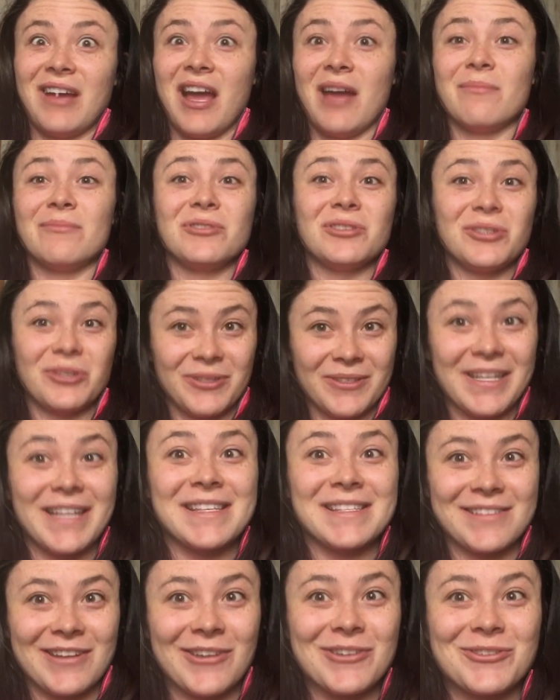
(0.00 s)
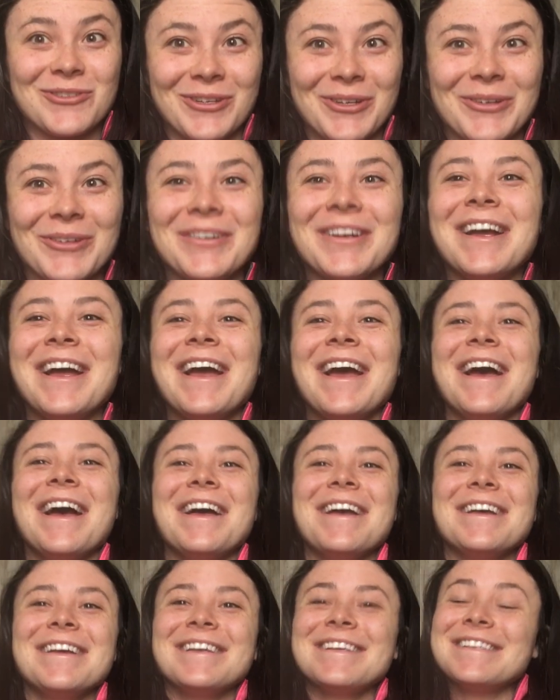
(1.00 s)
I'm sure that's not true.
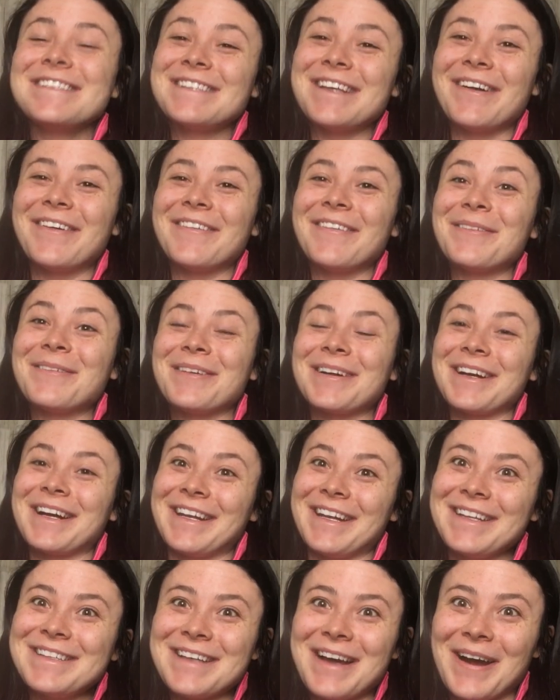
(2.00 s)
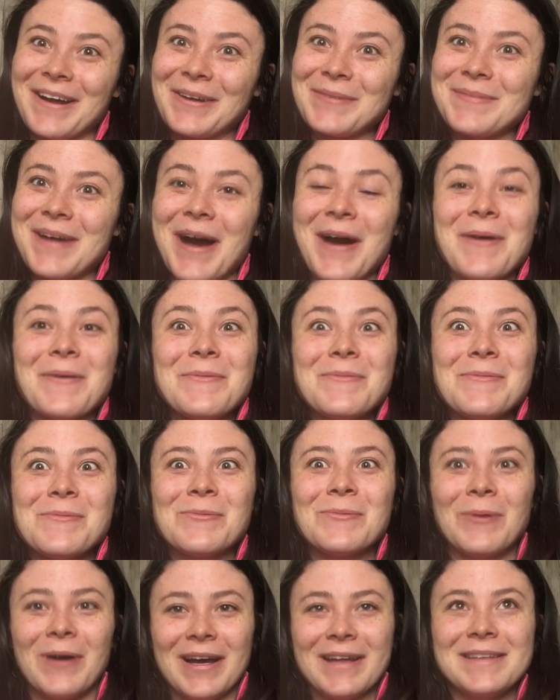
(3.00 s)
So we're going to talk about
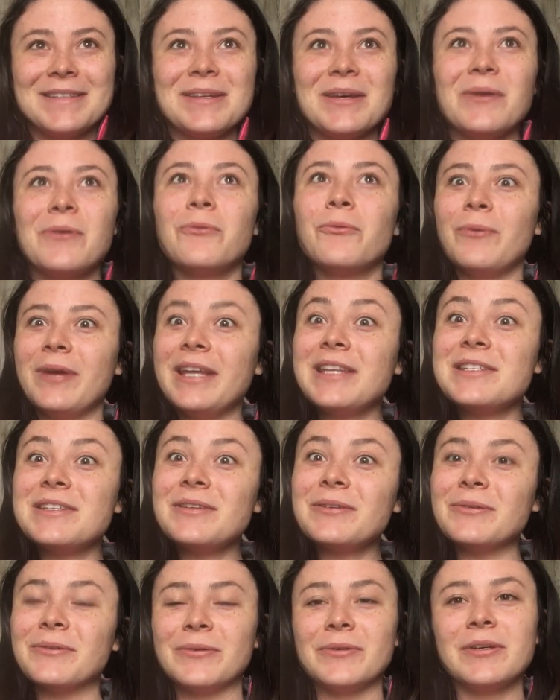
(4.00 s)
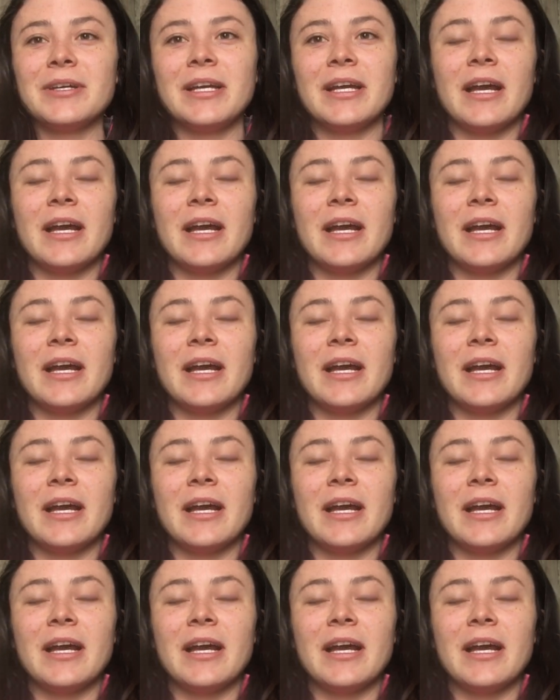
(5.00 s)
what we do.